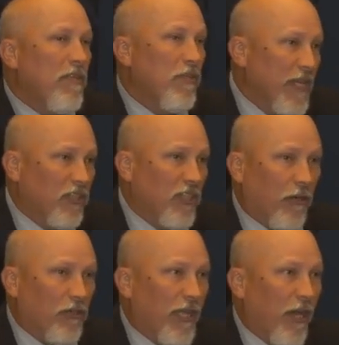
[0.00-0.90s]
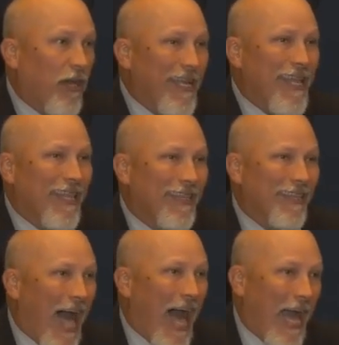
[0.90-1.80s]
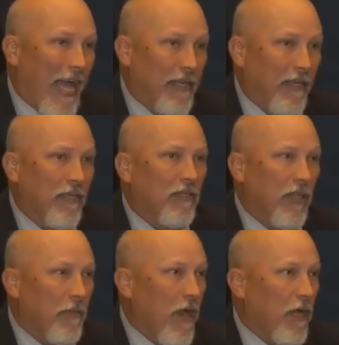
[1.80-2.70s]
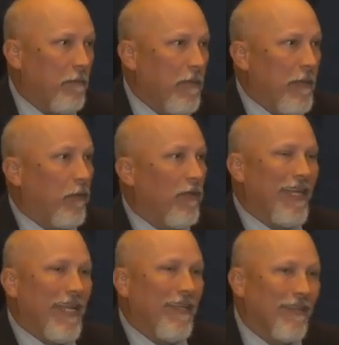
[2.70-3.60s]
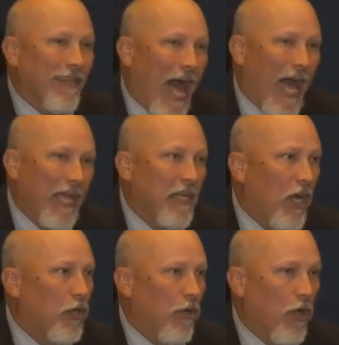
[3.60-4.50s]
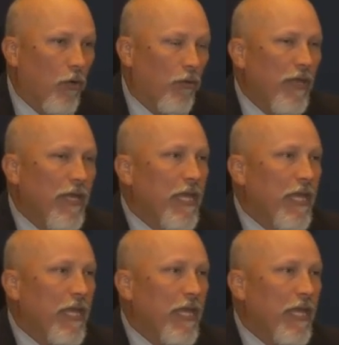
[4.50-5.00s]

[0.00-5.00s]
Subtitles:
This secretary lied to the American people. He lied under oath.